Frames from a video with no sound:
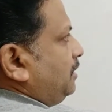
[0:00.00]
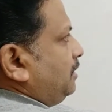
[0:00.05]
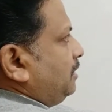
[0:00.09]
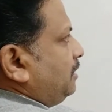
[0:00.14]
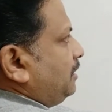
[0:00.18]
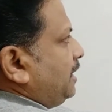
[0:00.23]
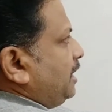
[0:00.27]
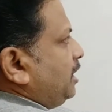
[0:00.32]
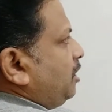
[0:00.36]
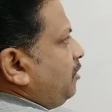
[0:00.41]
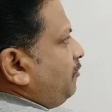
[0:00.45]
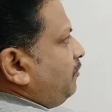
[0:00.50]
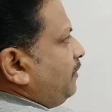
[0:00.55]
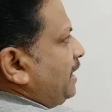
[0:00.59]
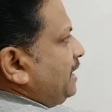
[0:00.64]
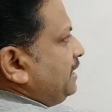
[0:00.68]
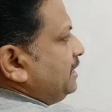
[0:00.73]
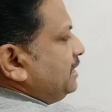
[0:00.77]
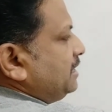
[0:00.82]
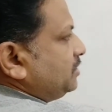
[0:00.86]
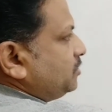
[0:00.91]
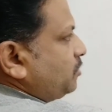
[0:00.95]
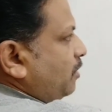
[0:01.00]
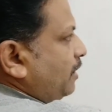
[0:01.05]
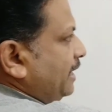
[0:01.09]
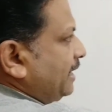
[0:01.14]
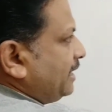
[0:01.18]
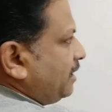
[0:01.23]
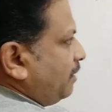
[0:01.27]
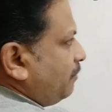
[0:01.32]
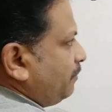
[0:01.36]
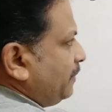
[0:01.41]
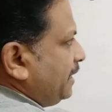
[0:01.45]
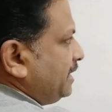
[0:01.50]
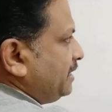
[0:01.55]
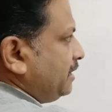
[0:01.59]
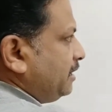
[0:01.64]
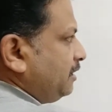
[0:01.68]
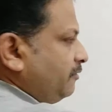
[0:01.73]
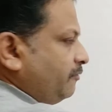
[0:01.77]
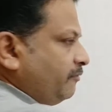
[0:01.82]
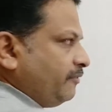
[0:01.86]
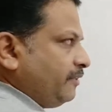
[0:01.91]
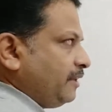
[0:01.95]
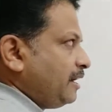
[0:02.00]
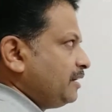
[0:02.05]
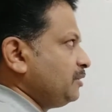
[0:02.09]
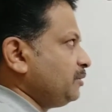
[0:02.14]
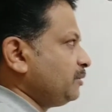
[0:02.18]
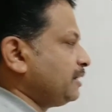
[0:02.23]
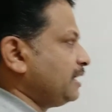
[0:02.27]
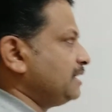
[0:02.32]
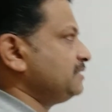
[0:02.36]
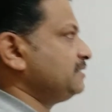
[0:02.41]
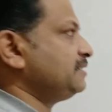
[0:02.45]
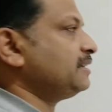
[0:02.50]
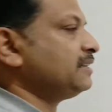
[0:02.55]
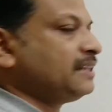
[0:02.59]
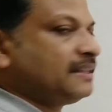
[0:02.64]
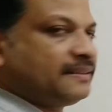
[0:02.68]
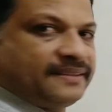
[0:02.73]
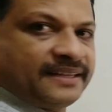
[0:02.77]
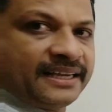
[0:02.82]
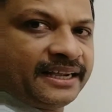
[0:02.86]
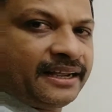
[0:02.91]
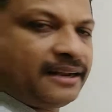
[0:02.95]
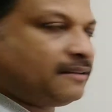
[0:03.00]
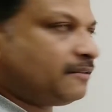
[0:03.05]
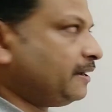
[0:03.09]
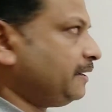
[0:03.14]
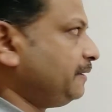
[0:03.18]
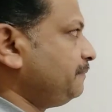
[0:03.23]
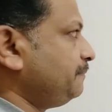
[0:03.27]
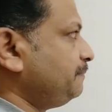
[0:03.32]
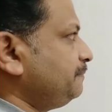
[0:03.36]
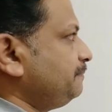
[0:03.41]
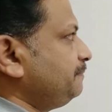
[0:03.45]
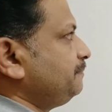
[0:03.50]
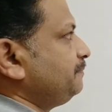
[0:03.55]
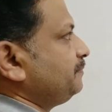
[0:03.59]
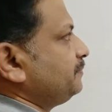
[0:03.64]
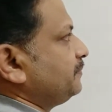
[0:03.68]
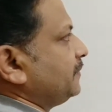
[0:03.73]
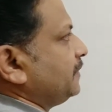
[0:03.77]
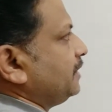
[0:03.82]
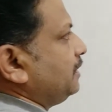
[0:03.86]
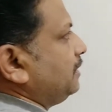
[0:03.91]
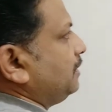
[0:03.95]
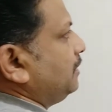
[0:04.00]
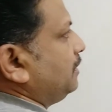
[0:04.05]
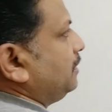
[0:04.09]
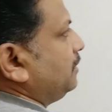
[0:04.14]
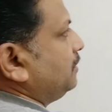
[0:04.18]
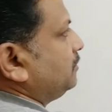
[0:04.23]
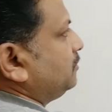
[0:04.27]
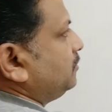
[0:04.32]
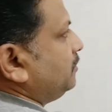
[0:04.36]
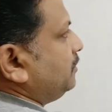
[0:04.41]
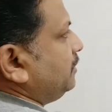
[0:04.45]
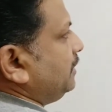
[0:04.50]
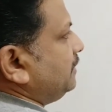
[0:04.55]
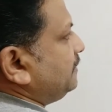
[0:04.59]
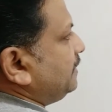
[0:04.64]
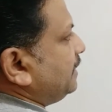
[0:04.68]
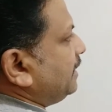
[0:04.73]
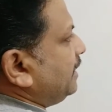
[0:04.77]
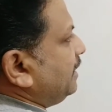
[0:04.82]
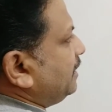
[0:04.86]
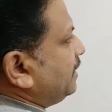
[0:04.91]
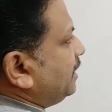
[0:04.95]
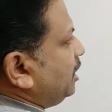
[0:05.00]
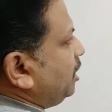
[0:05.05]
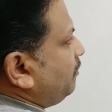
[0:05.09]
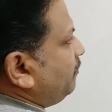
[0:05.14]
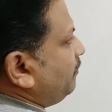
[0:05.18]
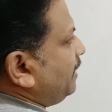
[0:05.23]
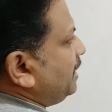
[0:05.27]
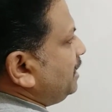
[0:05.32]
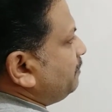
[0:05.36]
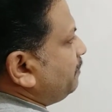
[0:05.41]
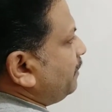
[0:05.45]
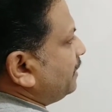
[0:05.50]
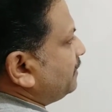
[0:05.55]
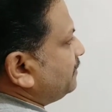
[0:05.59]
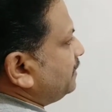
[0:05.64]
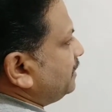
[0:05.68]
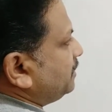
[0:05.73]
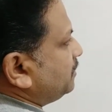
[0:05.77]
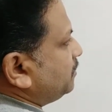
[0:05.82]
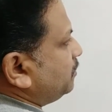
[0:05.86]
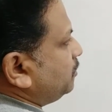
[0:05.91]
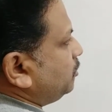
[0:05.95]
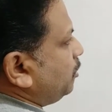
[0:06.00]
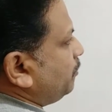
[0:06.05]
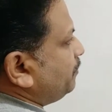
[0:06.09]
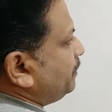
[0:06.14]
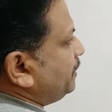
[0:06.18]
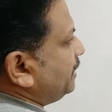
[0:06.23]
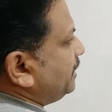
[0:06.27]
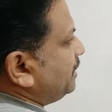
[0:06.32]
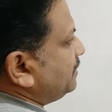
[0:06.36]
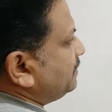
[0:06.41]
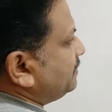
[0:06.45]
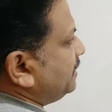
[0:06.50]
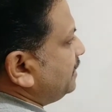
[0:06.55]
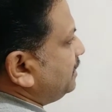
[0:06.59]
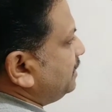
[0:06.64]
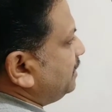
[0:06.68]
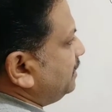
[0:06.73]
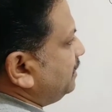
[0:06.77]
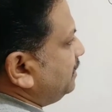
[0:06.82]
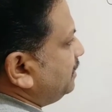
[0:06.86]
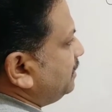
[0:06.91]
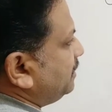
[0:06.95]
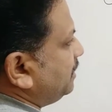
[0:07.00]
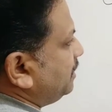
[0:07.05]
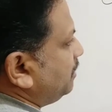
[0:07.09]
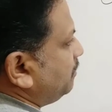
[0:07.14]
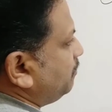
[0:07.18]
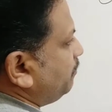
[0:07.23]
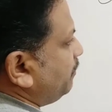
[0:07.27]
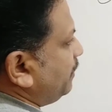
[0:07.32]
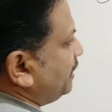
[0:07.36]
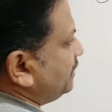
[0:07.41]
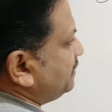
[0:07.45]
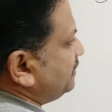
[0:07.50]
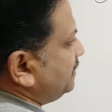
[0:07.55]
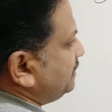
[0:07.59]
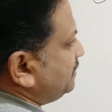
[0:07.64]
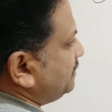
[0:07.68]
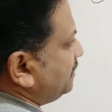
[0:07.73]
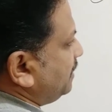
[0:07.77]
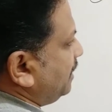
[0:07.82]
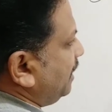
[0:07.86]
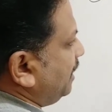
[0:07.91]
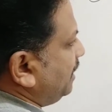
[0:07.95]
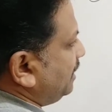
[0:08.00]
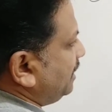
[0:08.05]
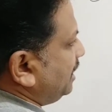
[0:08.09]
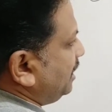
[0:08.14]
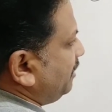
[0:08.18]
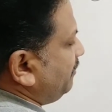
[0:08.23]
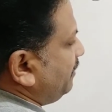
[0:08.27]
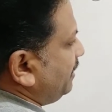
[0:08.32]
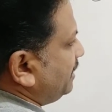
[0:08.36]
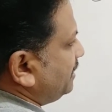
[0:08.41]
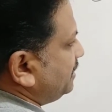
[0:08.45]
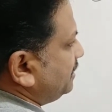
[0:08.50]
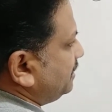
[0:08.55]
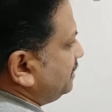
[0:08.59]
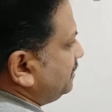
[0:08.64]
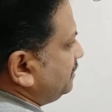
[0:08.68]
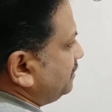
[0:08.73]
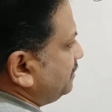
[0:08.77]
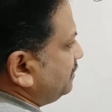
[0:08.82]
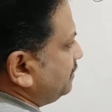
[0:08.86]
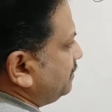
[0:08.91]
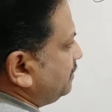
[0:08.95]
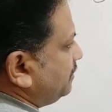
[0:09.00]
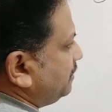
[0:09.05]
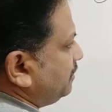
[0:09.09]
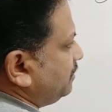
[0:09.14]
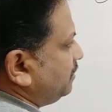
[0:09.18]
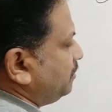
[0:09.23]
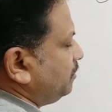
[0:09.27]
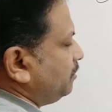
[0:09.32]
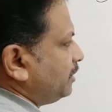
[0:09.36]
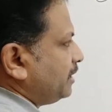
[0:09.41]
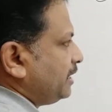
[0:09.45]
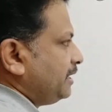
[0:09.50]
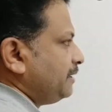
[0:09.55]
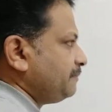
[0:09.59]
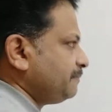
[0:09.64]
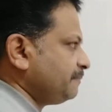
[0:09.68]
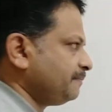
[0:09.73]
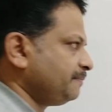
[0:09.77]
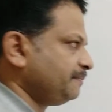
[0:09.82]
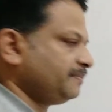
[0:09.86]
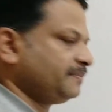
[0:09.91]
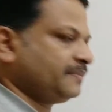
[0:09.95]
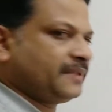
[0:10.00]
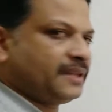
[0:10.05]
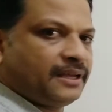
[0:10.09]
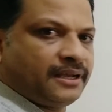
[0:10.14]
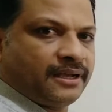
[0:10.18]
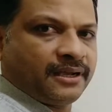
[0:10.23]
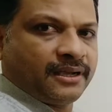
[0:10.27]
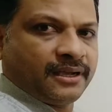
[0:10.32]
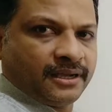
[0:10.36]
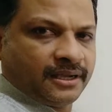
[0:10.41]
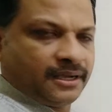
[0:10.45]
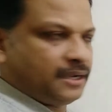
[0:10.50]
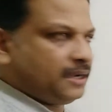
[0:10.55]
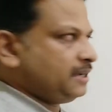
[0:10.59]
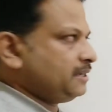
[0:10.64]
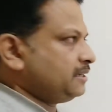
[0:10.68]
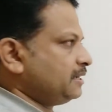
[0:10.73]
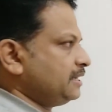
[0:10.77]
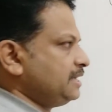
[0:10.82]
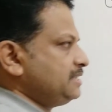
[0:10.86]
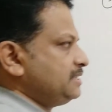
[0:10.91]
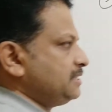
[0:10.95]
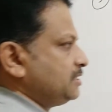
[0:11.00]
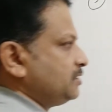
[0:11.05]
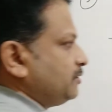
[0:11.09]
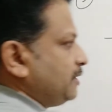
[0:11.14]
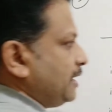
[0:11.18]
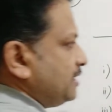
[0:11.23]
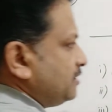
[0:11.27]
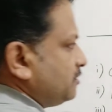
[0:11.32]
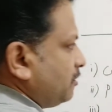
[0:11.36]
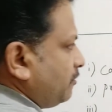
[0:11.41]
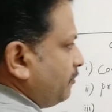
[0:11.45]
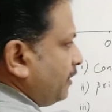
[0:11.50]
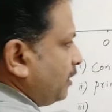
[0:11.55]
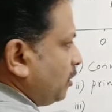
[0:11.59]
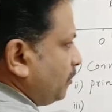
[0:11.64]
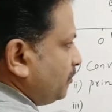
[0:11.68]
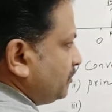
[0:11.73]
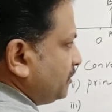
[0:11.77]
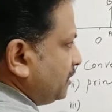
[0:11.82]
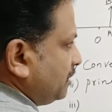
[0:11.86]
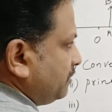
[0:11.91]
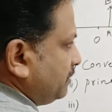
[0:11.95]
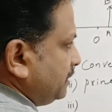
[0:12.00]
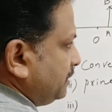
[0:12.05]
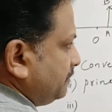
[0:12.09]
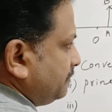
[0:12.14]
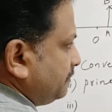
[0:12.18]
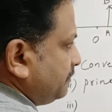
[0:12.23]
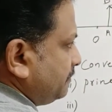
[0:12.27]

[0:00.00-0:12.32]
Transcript: ray of light, it is already completed. We have to consider the second ray. So the second ray of light passing through the optical center passes undeviated. Okay. It reaches the eyes of an observer.